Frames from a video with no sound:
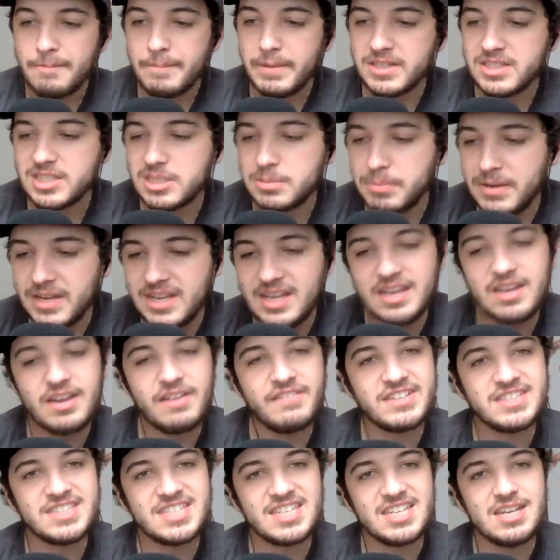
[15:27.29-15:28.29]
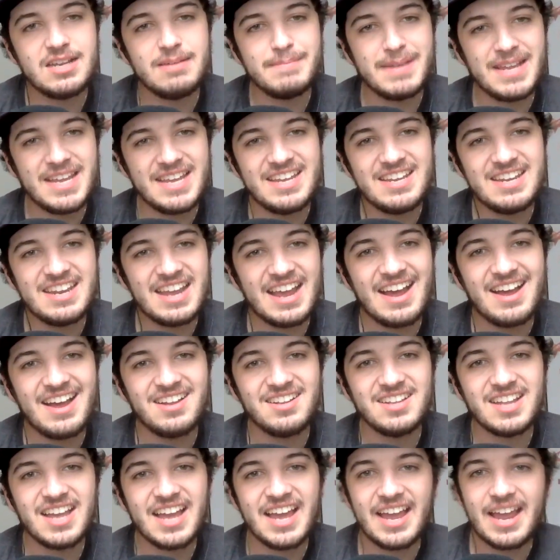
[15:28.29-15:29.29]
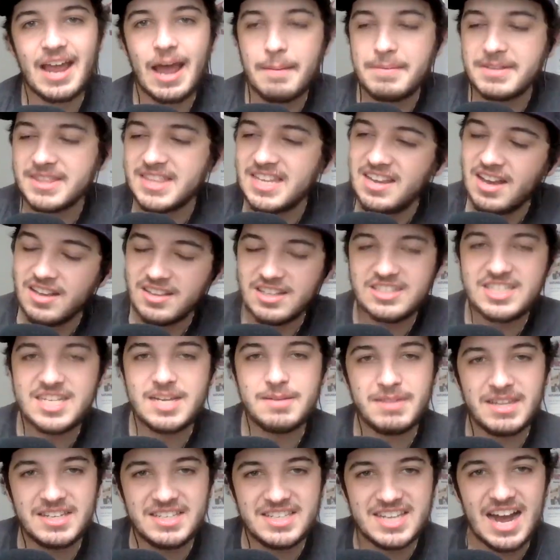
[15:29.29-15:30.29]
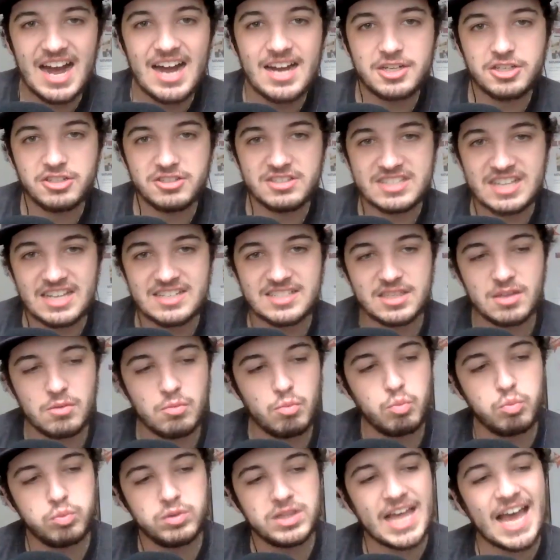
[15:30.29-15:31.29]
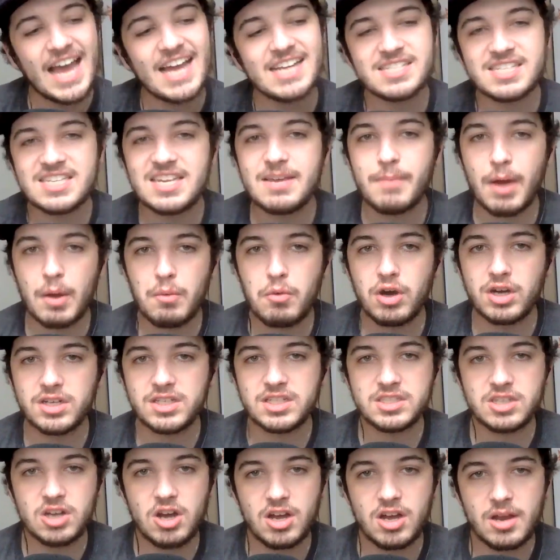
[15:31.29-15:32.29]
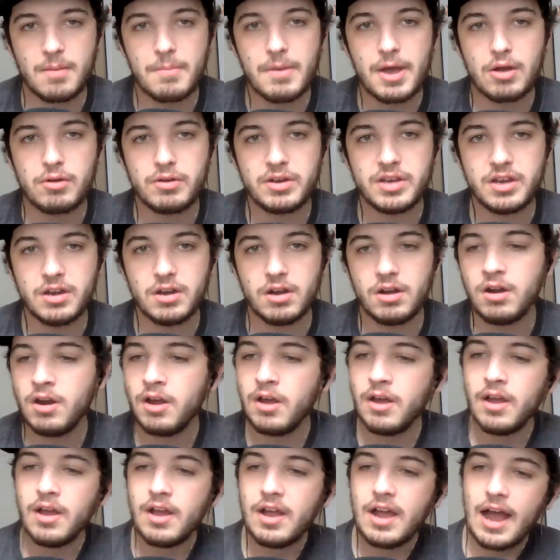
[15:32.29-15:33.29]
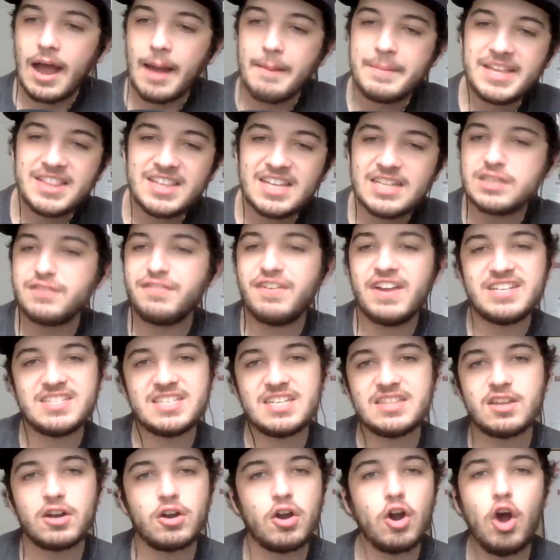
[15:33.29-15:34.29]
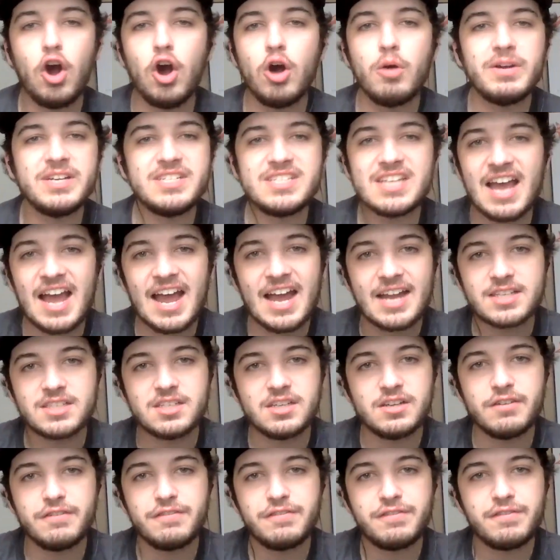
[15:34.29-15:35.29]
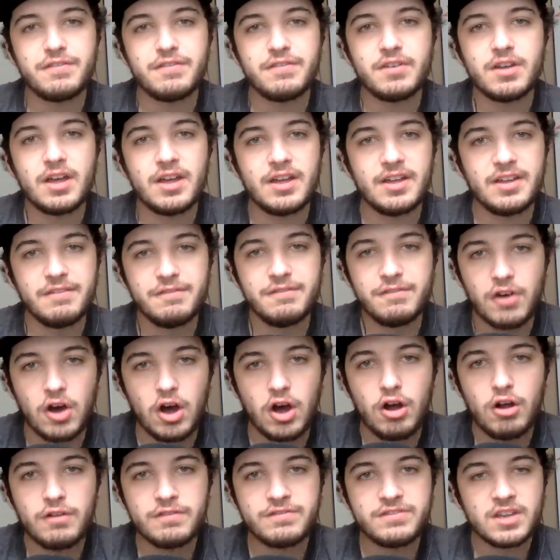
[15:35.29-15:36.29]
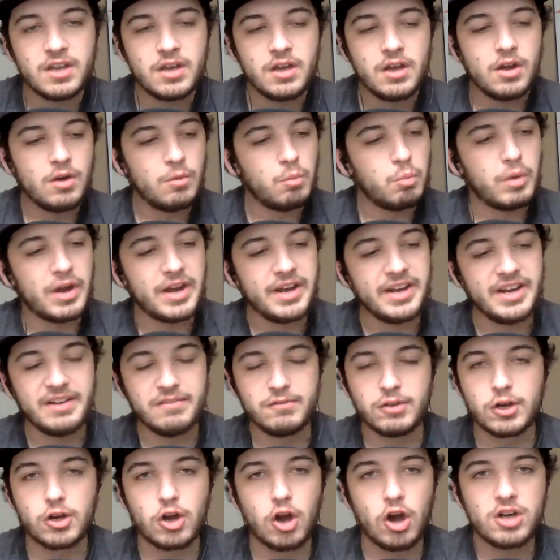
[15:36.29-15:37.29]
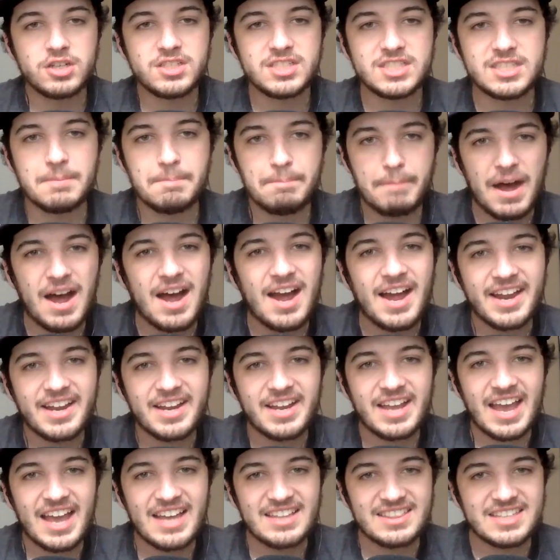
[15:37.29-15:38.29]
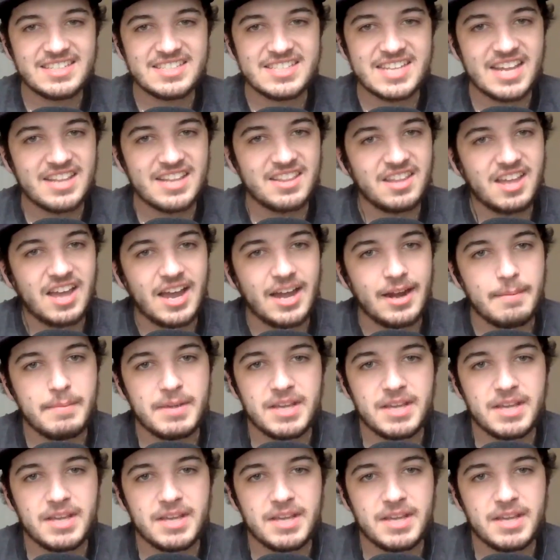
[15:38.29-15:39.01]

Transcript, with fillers: But speaking of a team in LA, how about the other team, the Dodgers? That's the last team I wanted to talk about here. I mean, let's face it, they're always active, involved when in regards to buying at the deadline.